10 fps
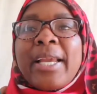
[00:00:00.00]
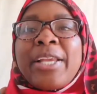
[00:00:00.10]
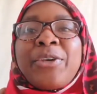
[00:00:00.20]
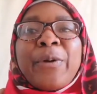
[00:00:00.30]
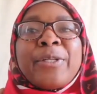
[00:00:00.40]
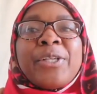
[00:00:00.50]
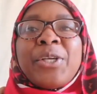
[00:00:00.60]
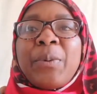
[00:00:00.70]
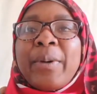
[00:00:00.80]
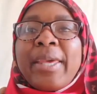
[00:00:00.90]
and you
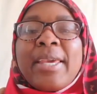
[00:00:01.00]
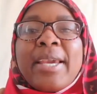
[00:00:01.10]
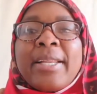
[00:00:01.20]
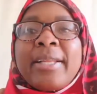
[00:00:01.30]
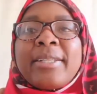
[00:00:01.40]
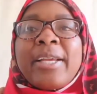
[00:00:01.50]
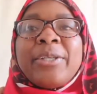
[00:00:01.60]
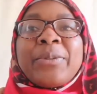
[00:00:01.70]
continue working at it, and